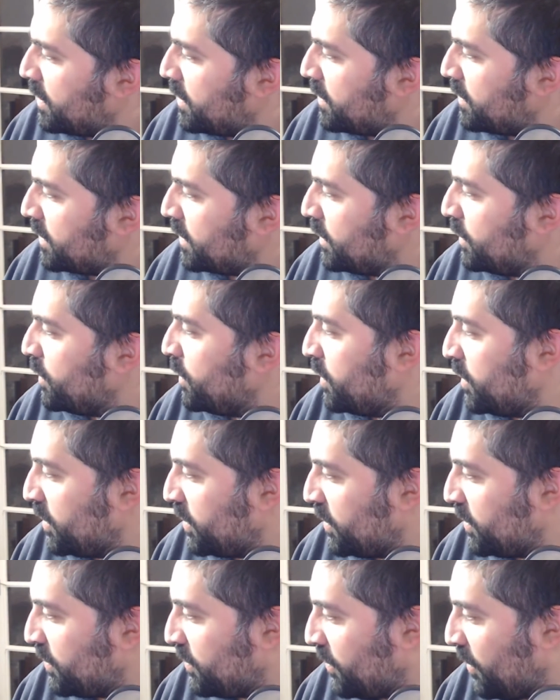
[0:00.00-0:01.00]
It
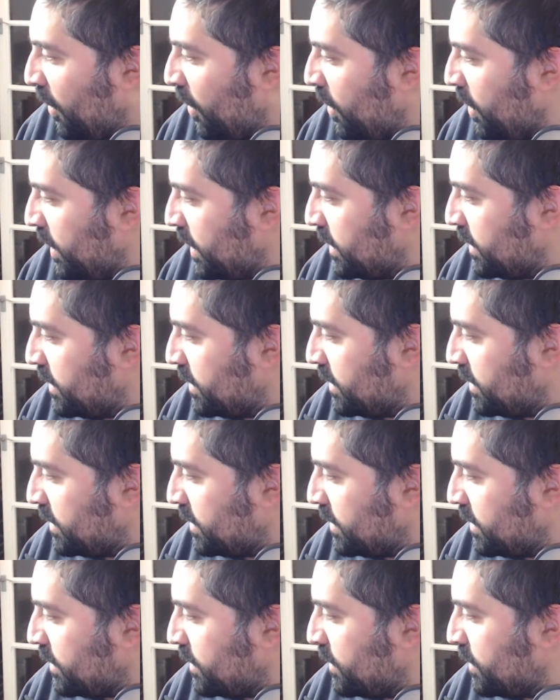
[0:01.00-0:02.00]
looks fine.
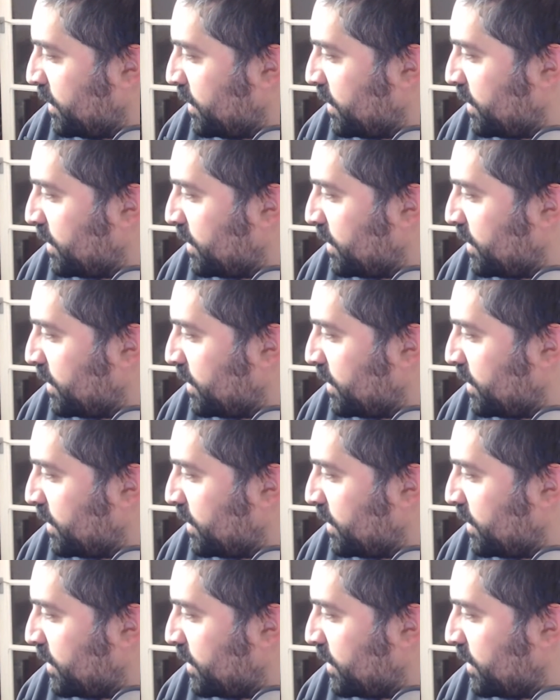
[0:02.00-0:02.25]
I don't